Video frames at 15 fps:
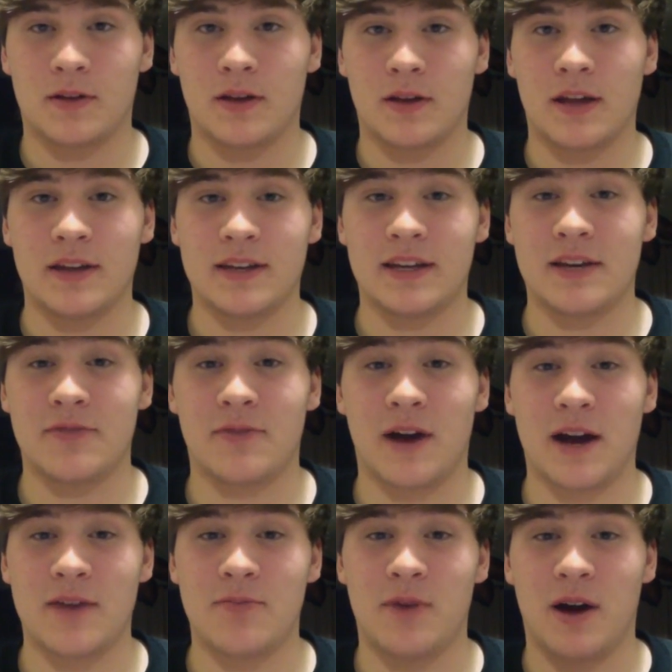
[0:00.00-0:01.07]

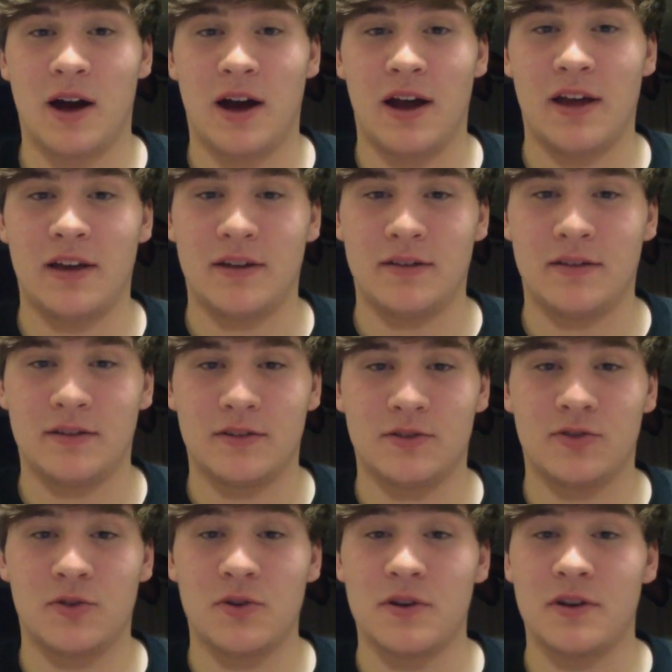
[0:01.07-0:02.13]
dignified by
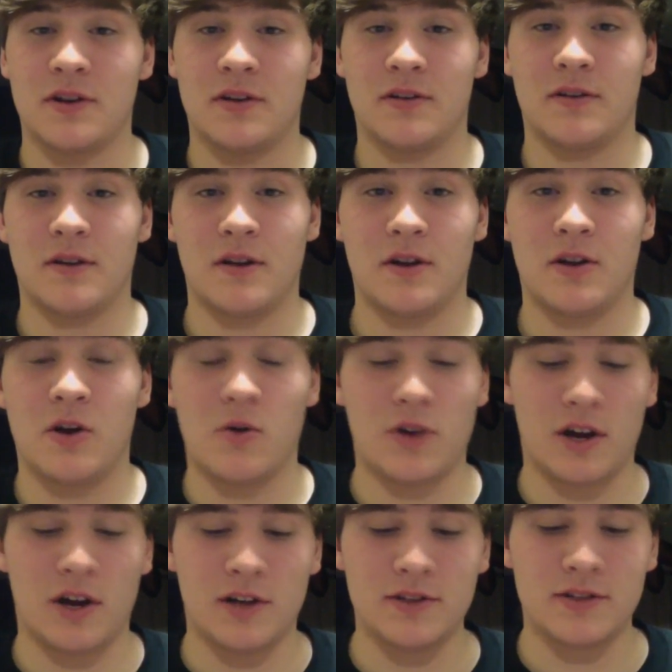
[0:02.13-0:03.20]
certain
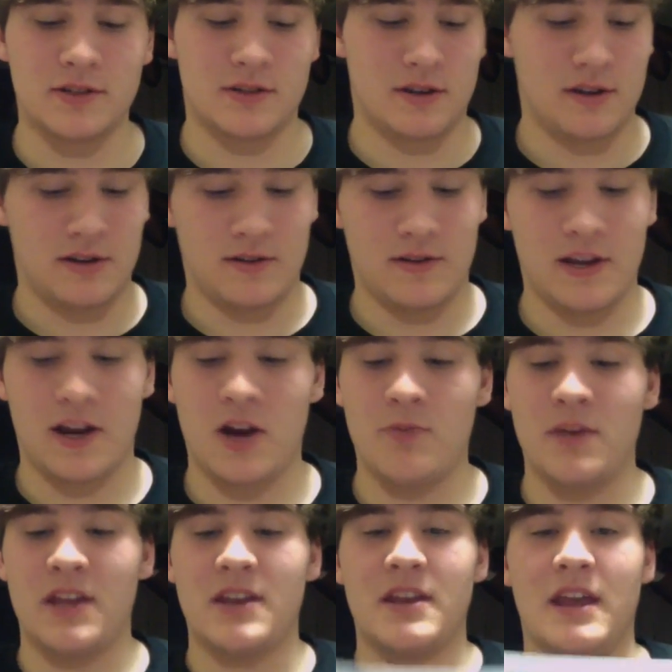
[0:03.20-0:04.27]
codons. They come
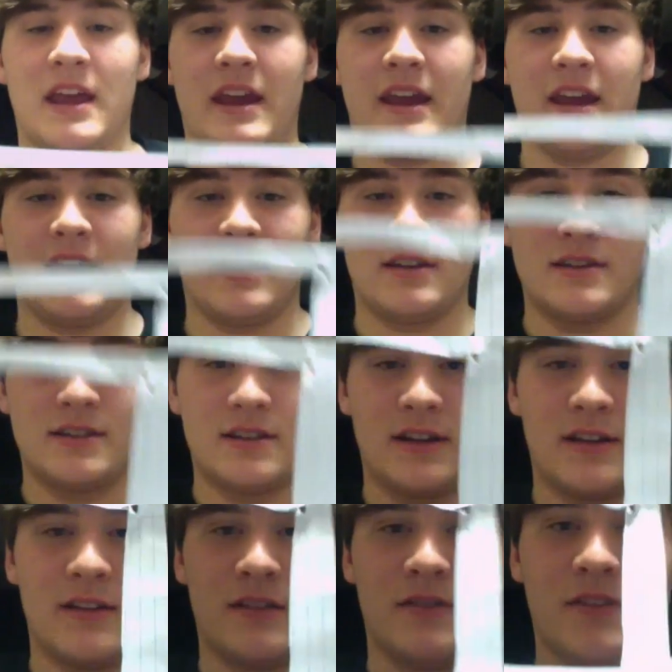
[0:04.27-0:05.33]
in and
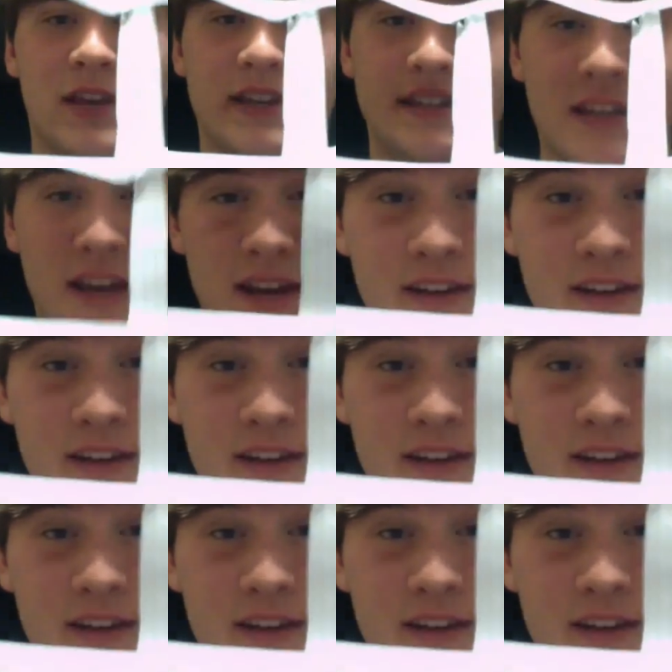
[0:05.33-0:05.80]
they take